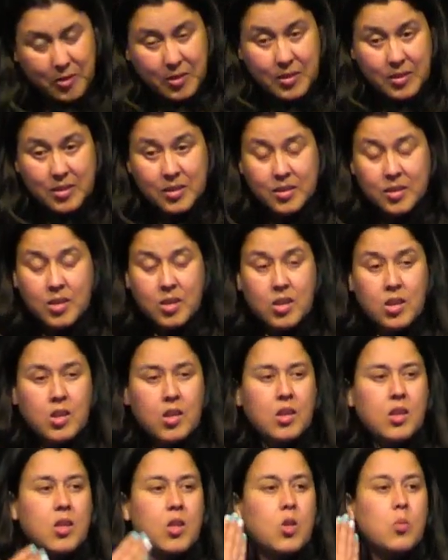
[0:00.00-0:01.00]
"Well, will
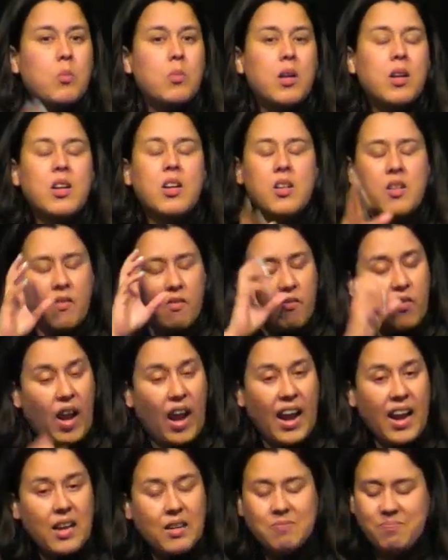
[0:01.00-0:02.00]
I really
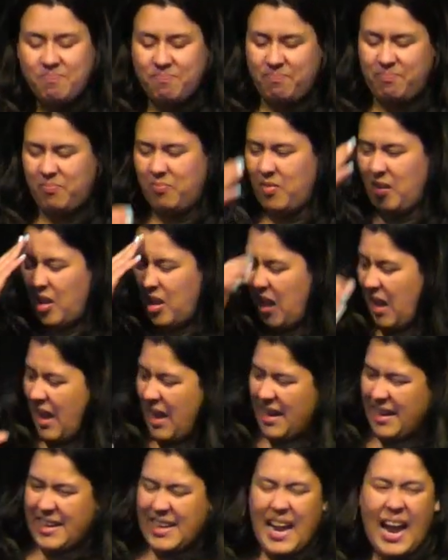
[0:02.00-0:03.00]
succeed? Look at where I'm at
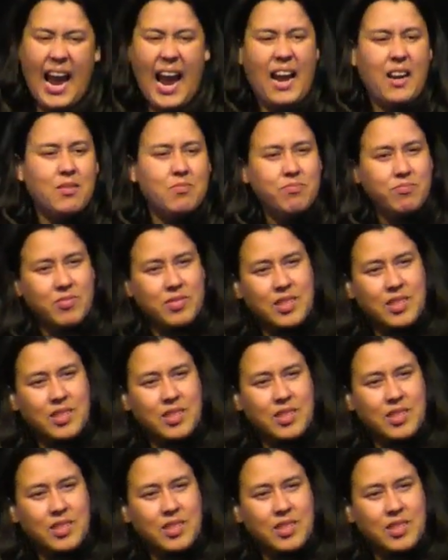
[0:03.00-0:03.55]
now.